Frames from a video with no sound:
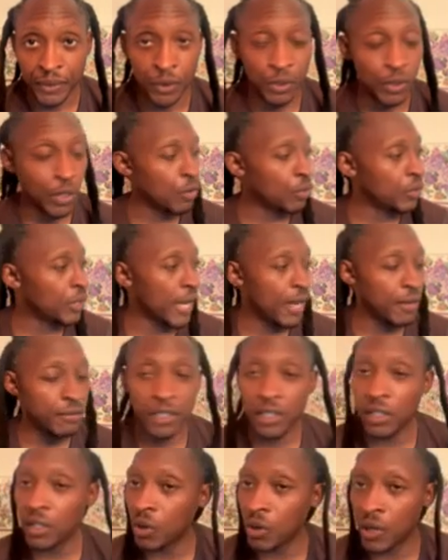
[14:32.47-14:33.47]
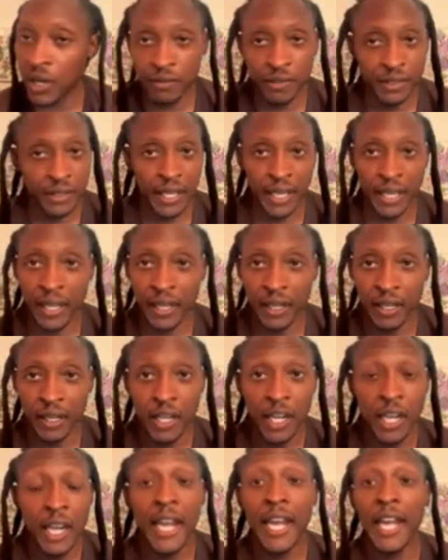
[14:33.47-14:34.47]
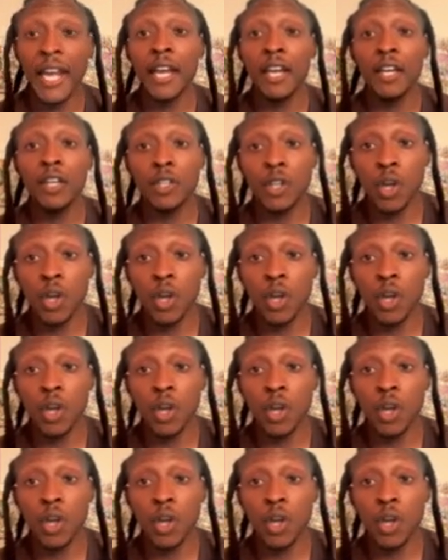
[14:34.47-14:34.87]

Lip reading: You don't have to know everything, and